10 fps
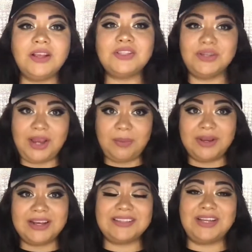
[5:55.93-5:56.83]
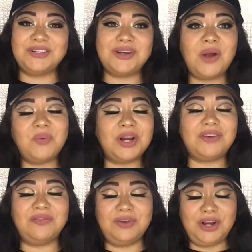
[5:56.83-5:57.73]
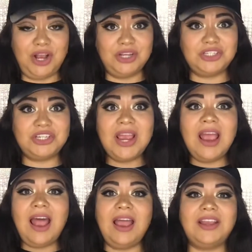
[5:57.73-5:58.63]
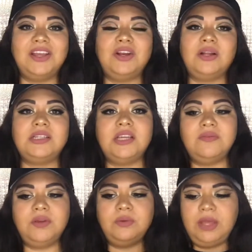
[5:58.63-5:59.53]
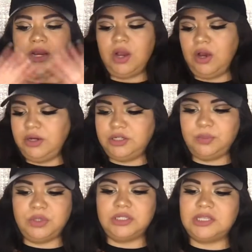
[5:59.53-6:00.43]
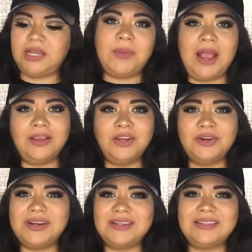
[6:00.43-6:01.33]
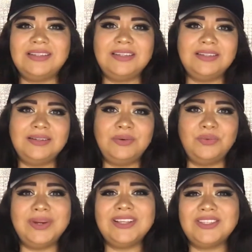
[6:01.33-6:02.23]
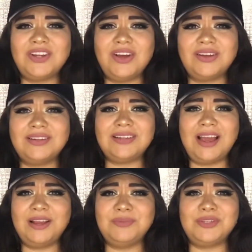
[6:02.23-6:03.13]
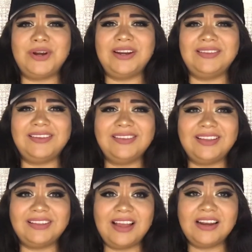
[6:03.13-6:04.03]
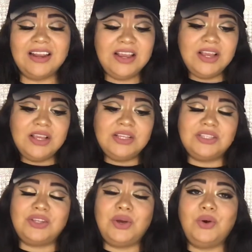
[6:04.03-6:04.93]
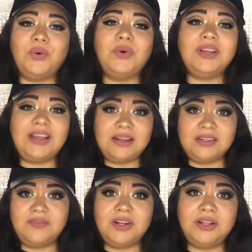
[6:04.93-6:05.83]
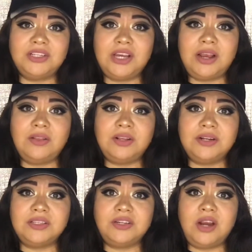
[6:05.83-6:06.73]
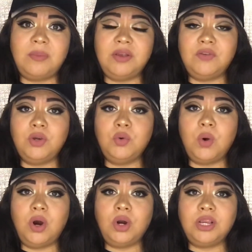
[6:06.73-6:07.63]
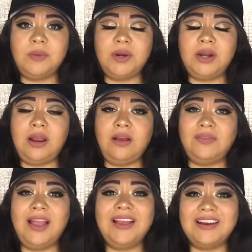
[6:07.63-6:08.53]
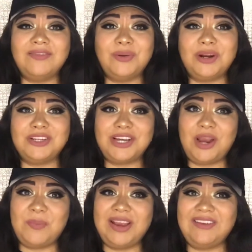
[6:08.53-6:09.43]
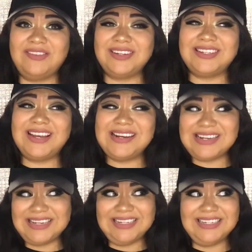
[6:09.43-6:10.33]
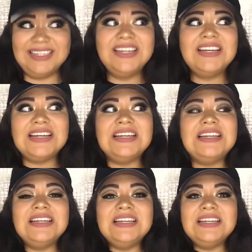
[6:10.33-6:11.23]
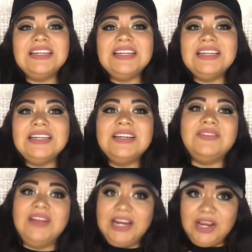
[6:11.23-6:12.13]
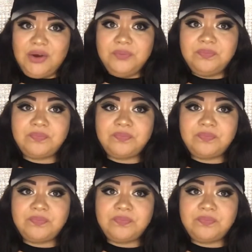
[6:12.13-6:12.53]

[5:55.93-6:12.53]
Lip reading: so yeah, because I do not work for Hush, I cannot give you like 100% accurate restock times or anything like that. So yeah, definitely check out their Instagram if you are keeping an eye on that, and if you want to check out my Aphrodite video,